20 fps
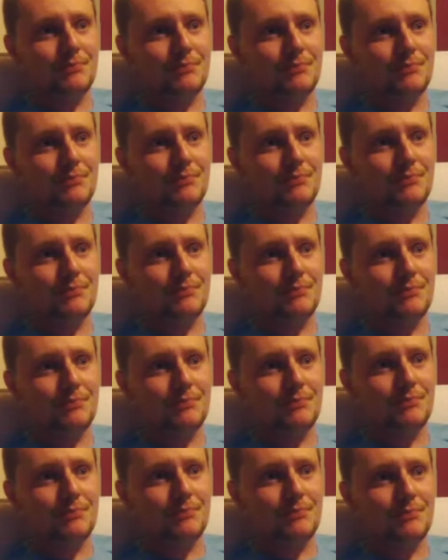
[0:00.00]
They're just
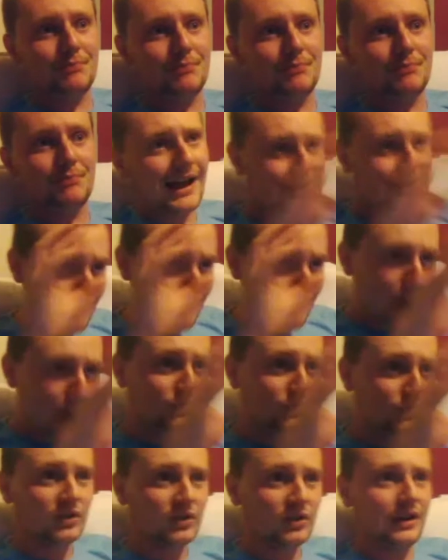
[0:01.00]
kicking out a play.
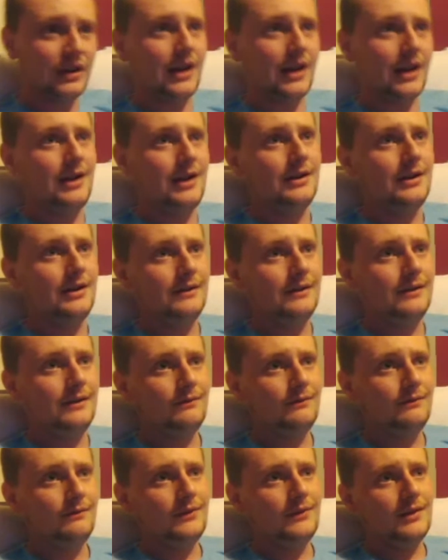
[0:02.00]
Pounce on it.
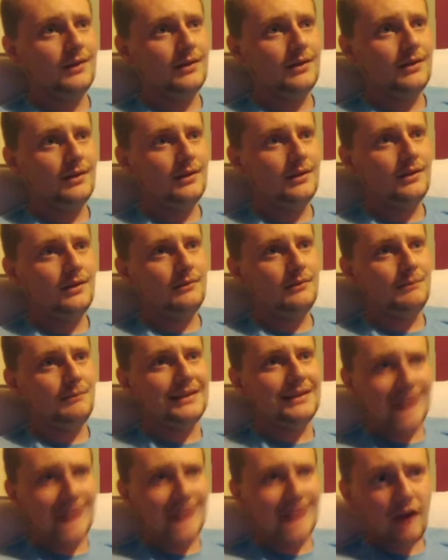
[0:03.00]
Big
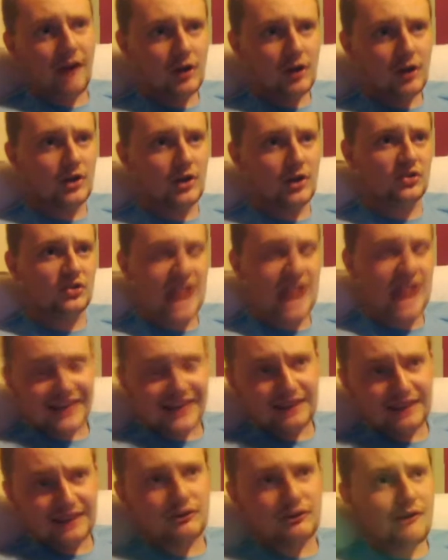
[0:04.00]
terriers. Chase
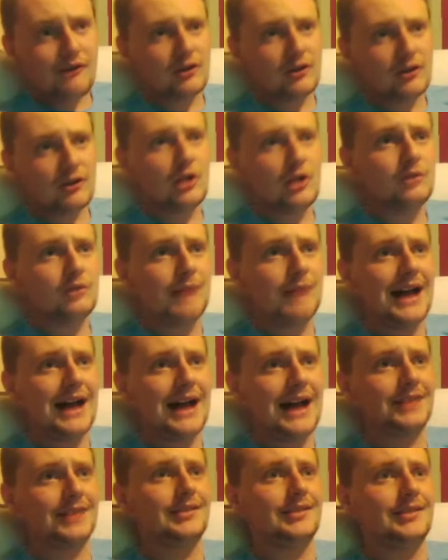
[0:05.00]
after every loose
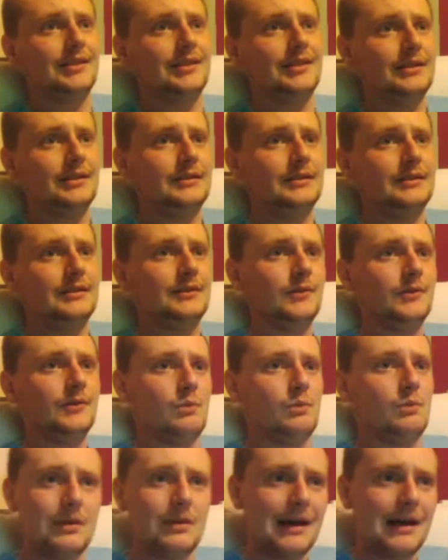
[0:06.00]
pass.
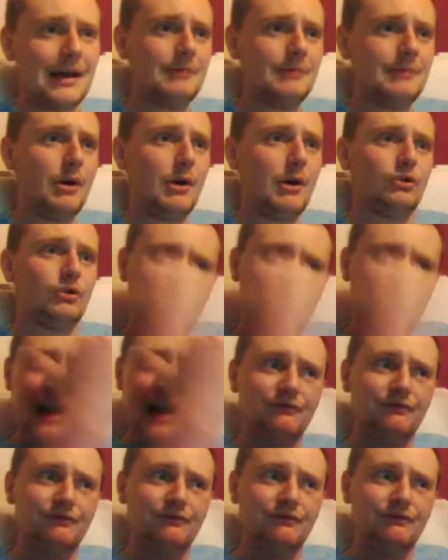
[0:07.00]
Win back the ball.
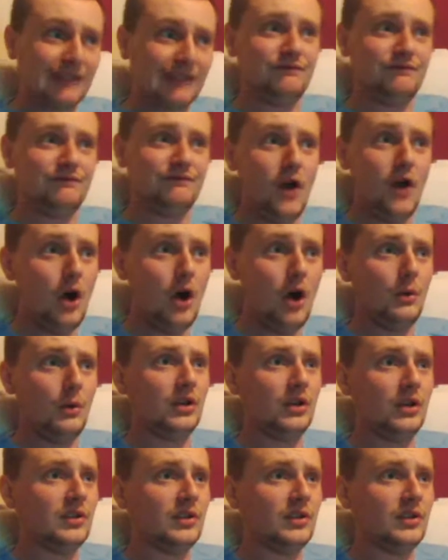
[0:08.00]
Drive fucking forward.